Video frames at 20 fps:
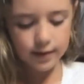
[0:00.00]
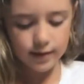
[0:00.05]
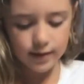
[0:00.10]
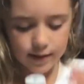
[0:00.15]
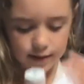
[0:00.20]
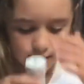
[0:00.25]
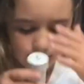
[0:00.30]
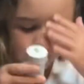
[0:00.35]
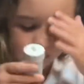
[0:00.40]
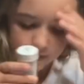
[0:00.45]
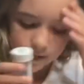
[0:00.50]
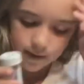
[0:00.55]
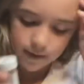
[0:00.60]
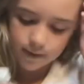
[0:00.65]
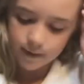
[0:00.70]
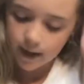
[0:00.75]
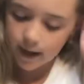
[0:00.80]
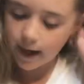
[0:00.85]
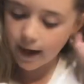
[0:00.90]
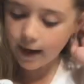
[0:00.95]
is
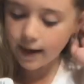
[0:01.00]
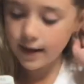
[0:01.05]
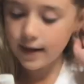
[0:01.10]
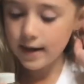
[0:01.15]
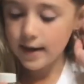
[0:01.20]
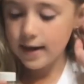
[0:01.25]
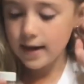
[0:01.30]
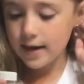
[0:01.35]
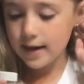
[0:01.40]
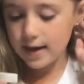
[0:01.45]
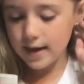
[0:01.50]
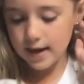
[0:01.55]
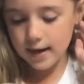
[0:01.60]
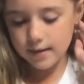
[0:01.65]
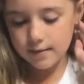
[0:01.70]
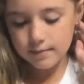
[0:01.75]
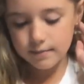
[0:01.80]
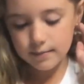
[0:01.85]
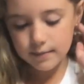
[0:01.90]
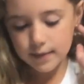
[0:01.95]
that it
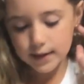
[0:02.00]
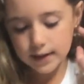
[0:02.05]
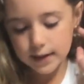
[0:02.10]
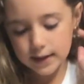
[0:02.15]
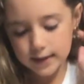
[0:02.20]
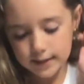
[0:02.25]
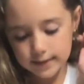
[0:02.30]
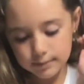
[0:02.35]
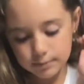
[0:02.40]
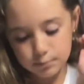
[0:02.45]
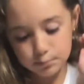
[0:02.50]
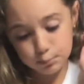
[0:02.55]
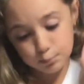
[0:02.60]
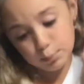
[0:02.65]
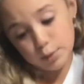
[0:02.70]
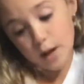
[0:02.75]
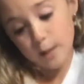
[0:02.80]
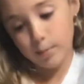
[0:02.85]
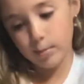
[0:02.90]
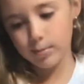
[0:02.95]
might
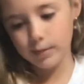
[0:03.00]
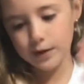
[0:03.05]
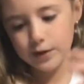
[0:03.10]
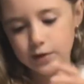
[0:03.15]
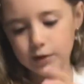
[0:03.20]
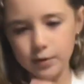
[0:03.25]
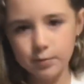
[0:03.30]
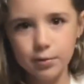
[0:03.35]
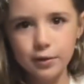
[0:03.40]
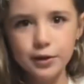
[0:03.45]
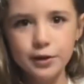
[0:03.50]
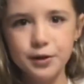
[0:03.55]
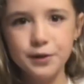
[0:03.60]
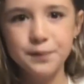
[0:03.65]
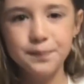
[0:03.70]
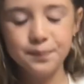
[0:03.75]
probably turn blue. Okay,